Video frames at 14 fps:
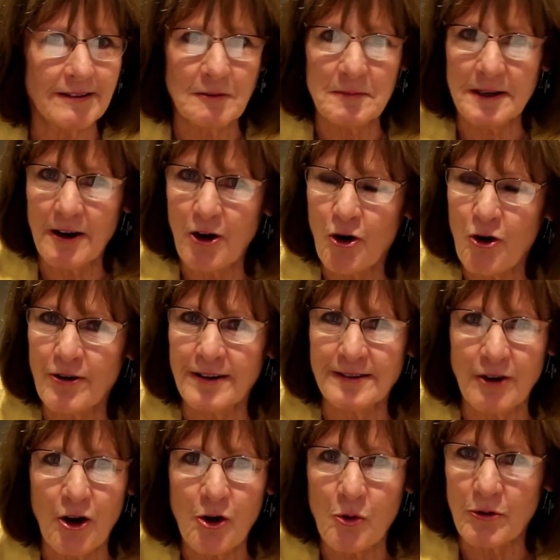a little bit hard. It's
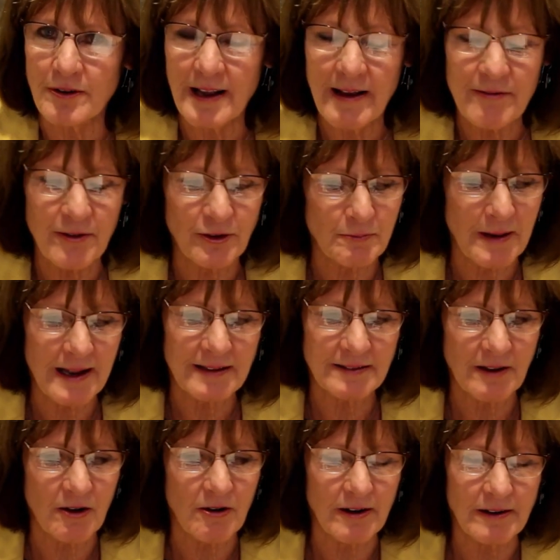awkward to have those masks
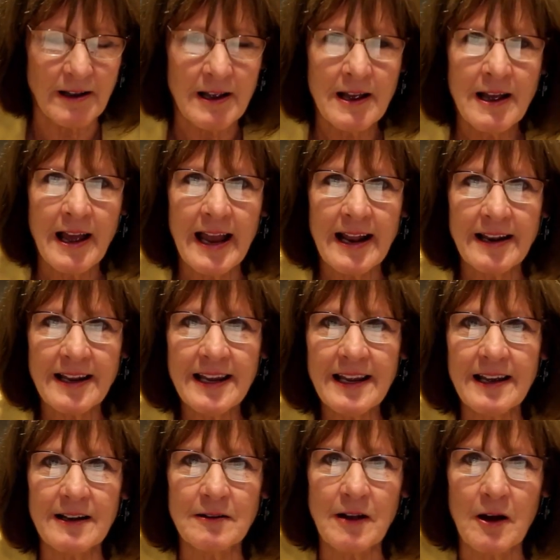on. And
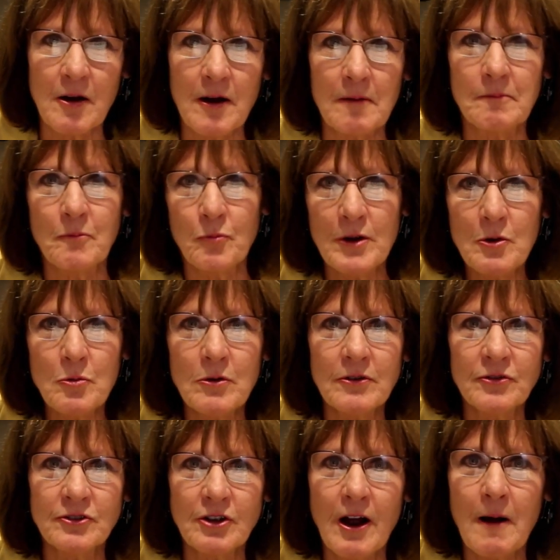again, we will
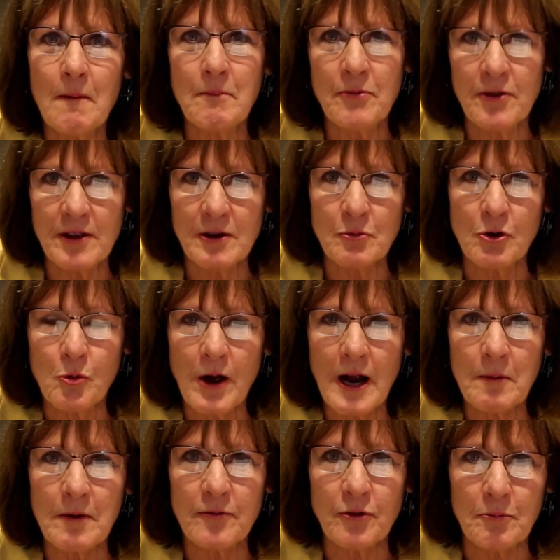stop the
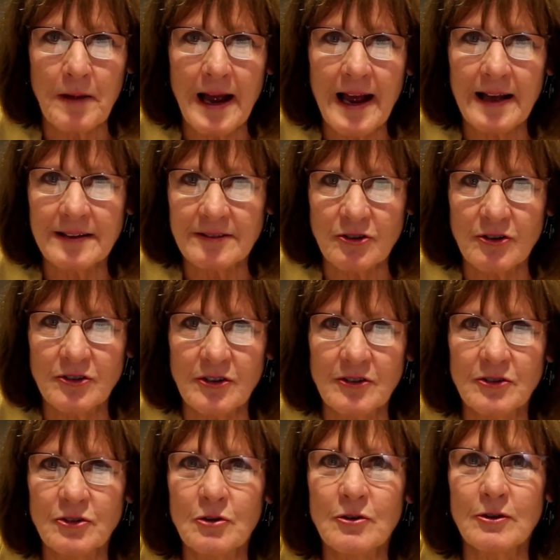requirement for masks just as
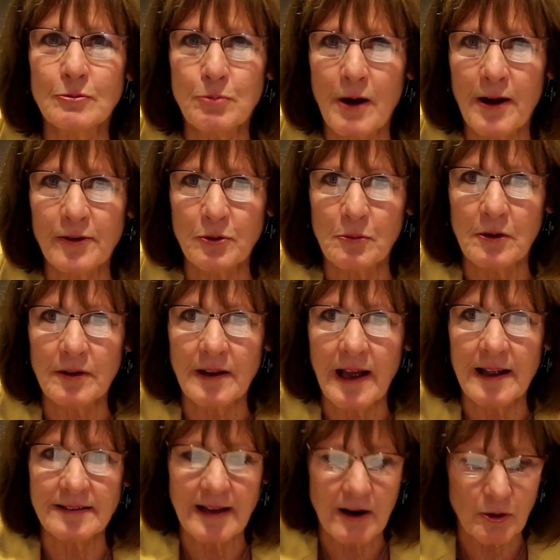soon as possible
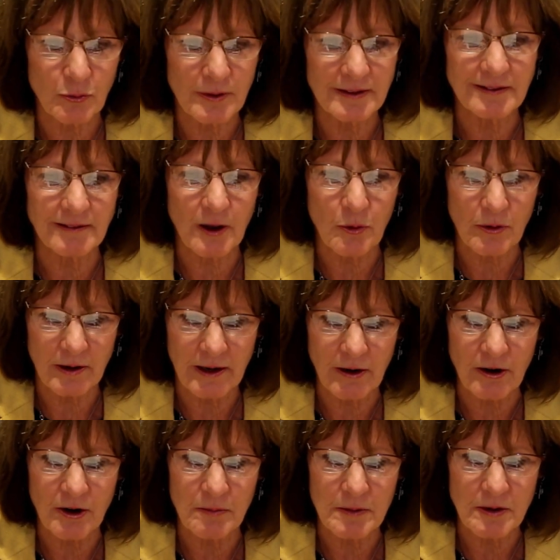as our risk lower in our
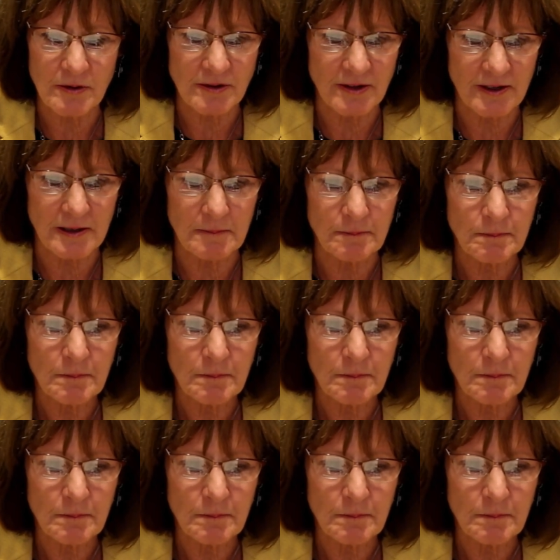community.